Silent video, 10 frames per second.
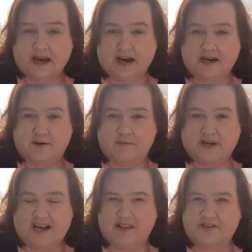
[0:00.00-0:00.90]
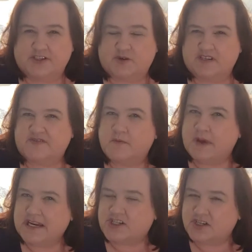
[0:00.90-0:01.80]
the
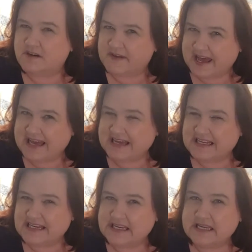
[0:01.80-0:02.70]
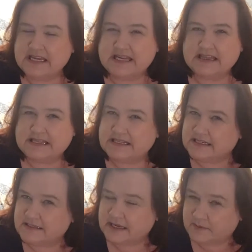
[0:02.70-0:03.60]
transformation of Anne in
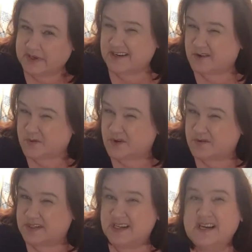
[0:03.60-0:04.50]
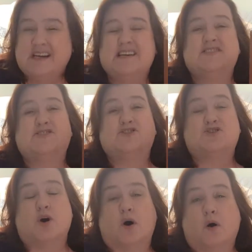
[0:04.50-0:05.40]
the Amanda Root is
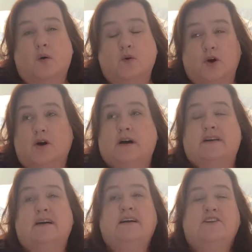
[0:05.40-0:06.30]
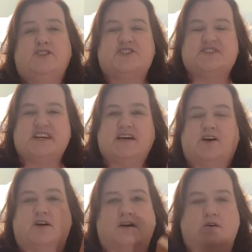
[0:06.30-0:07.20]
so good. Just seeing
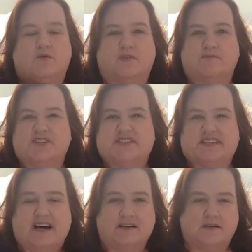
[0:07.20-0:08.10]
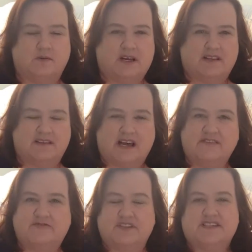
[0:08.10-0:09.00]
her go from just sallow and
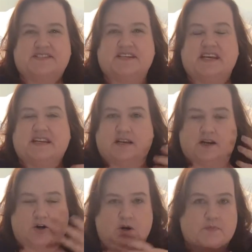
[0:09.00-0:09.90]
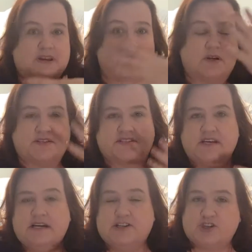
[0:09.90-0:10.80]
lifeless in her appearance
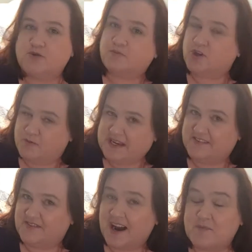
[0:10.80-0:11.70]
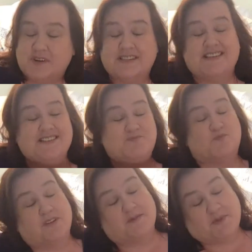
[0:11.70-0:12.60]
to blooming and vibrant is
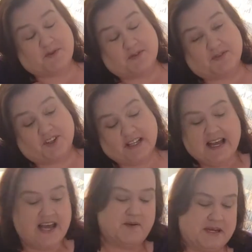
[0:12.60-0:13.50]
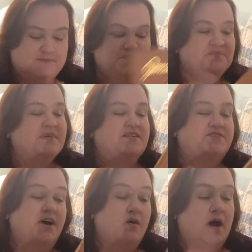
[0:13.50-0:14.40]
really beautiful. Anyway,
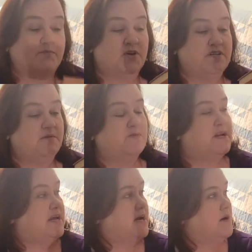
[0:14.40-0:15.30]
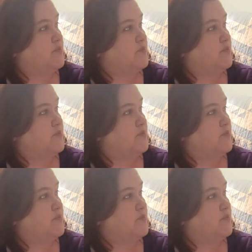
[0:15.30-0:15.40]
so I'm going to be reading